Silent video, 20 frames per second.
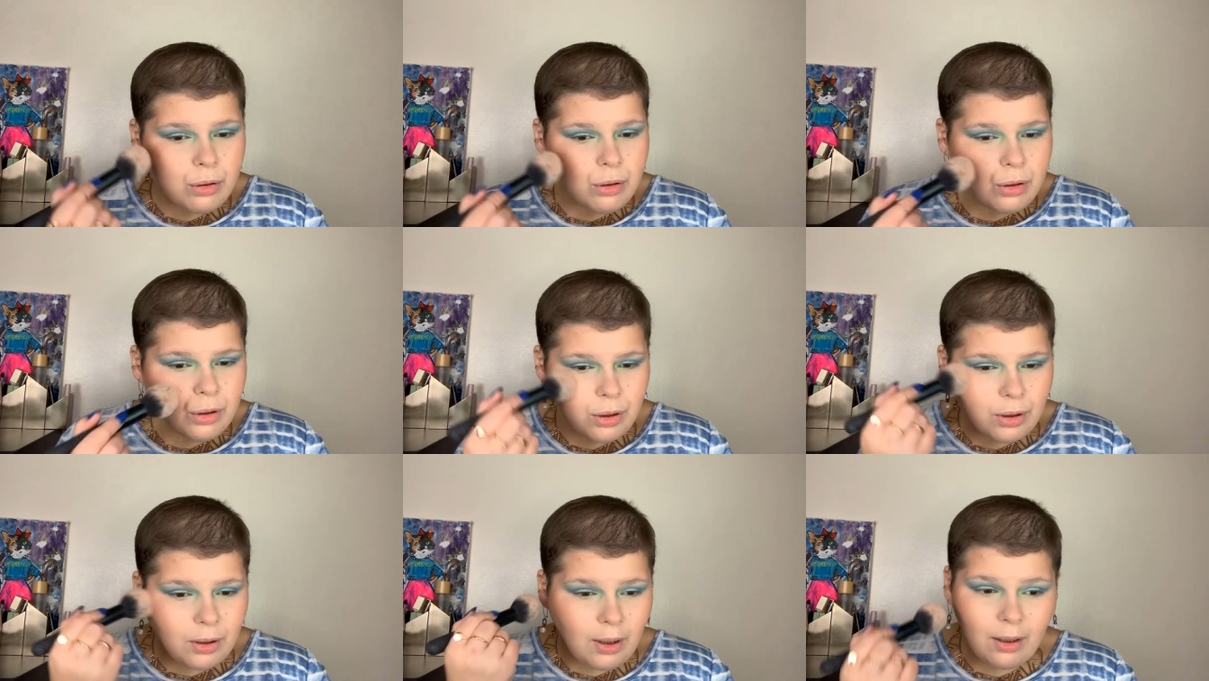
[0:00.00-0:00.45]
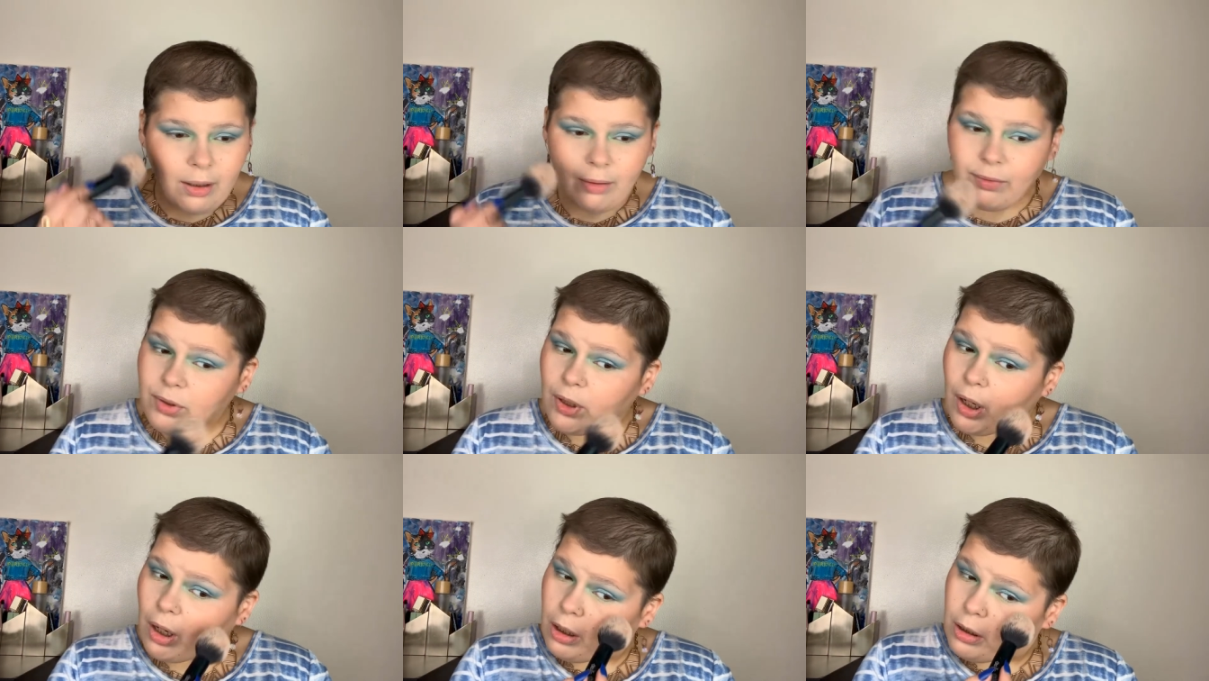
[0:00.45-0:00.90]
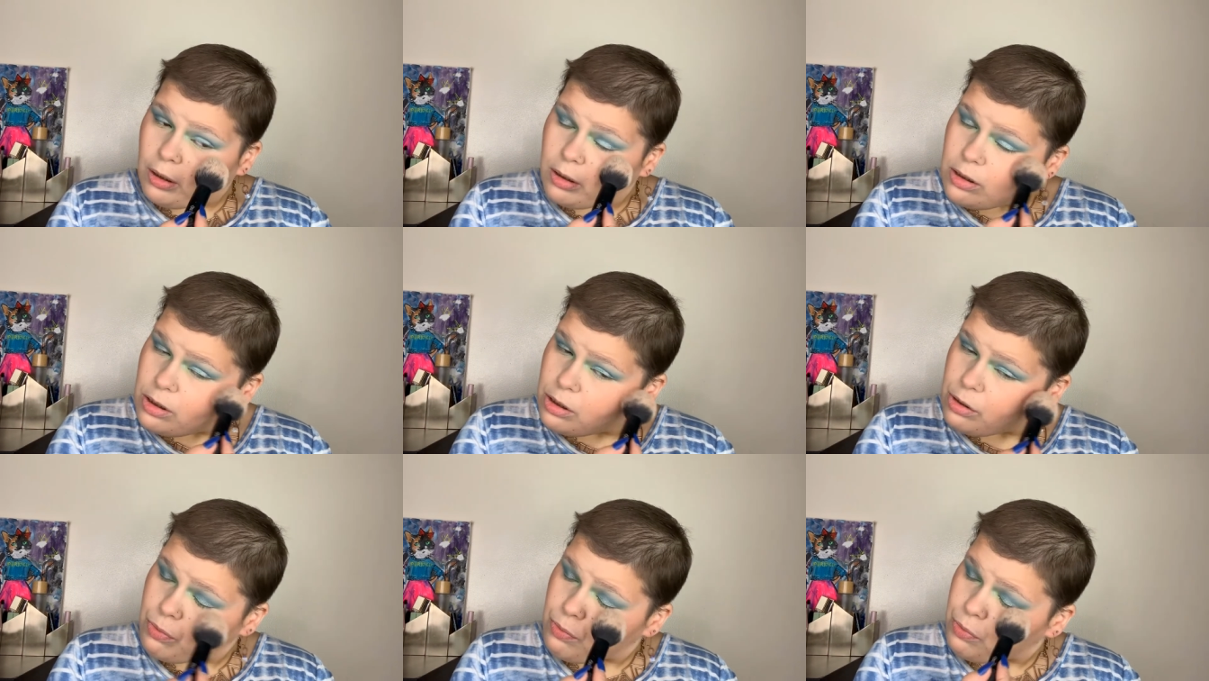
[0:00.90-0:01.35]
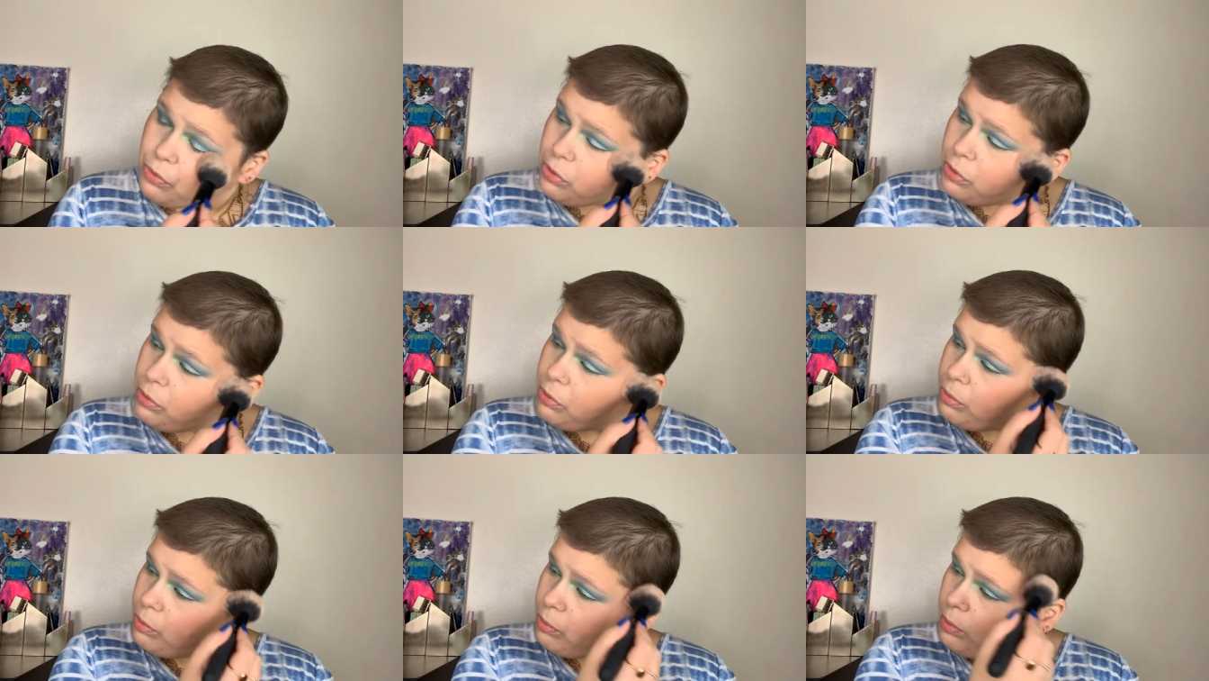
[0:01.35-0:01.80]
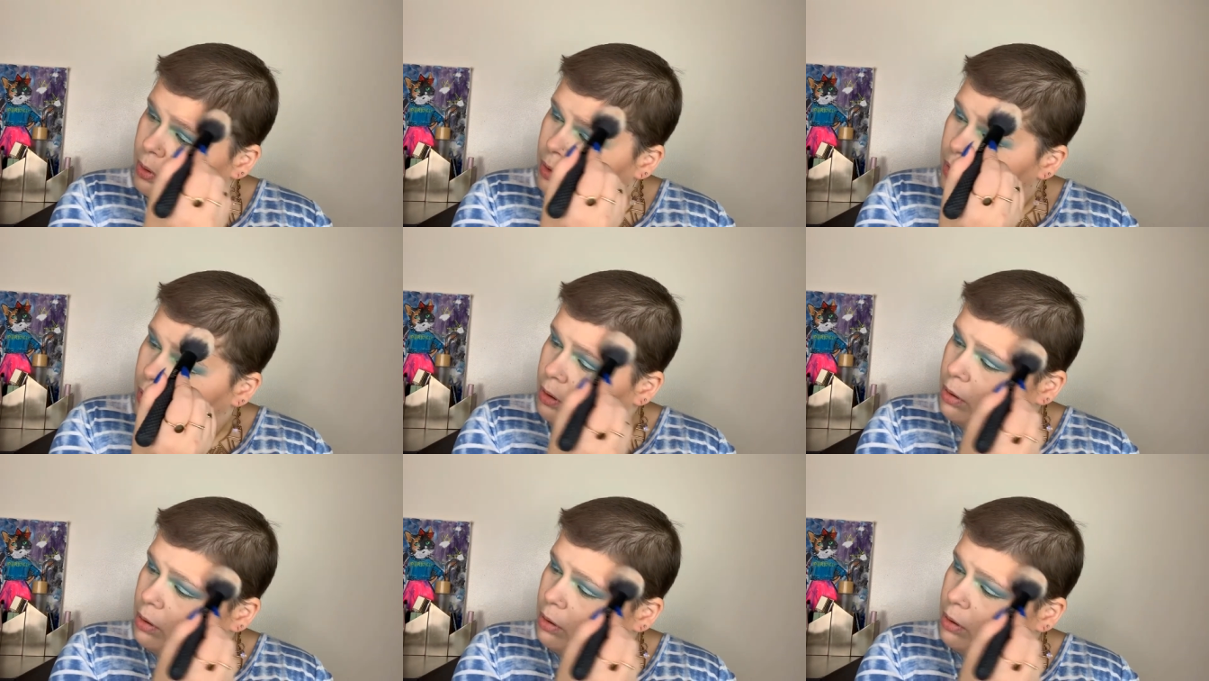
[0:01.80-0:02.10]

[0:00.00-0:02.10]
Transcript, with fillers: she kind of talks through